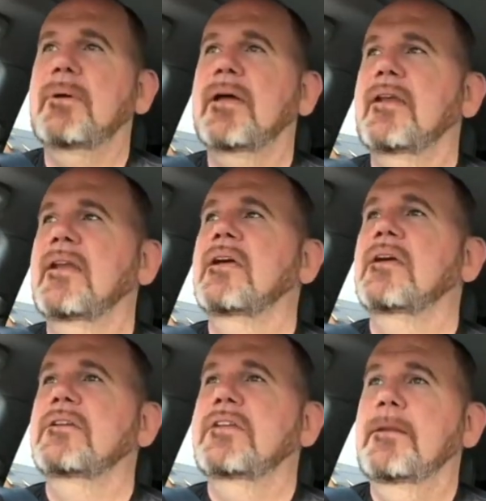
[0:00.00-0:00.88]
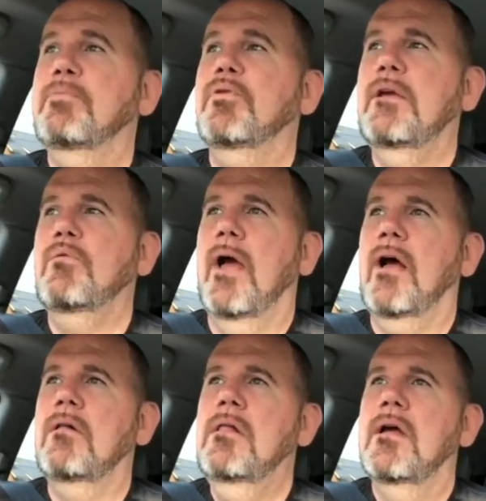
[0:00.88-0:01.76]
but did pretty
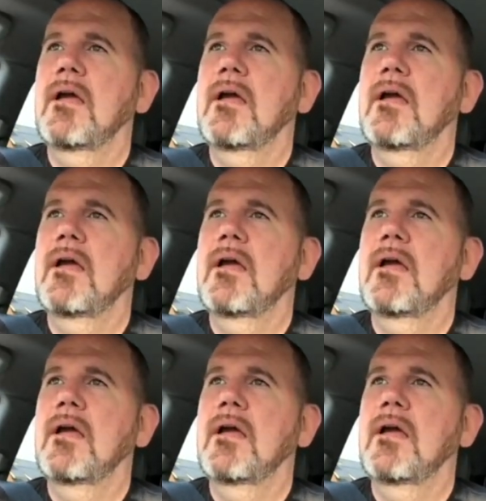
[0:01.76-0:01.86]
well.